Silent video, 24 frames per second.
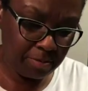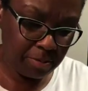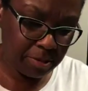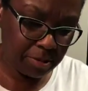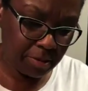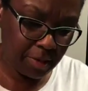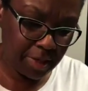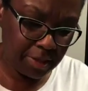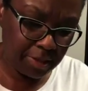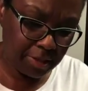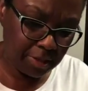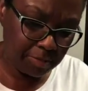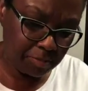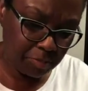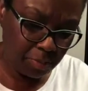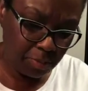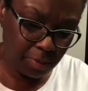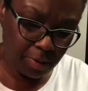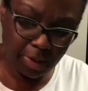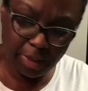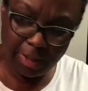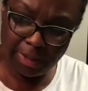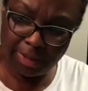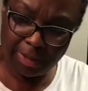So I did
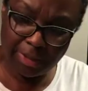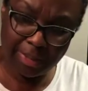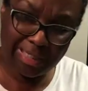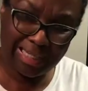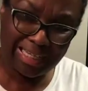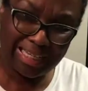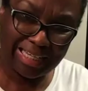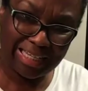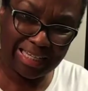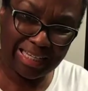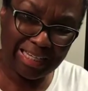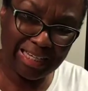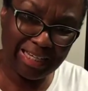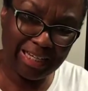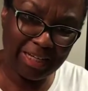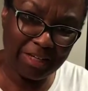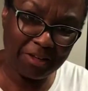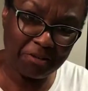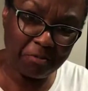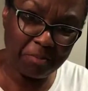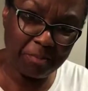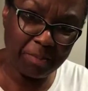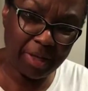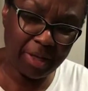pour in just a
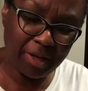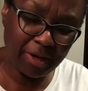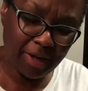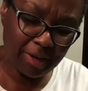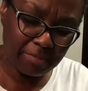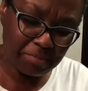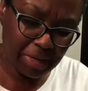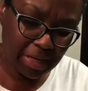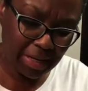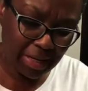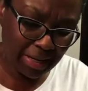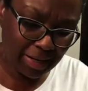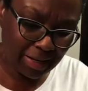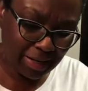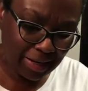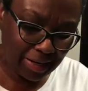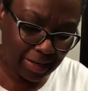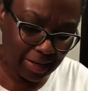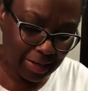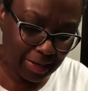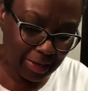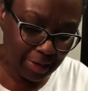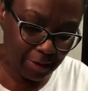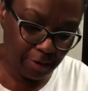little bit, I mean a
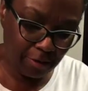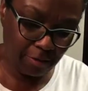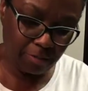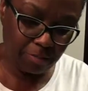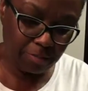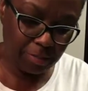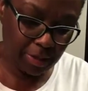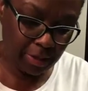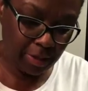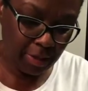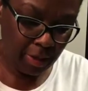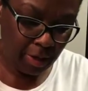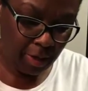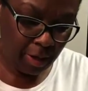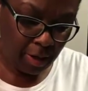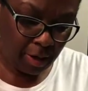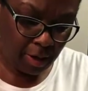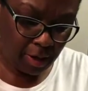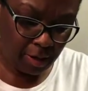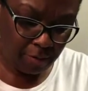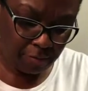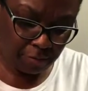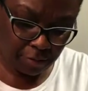little bit of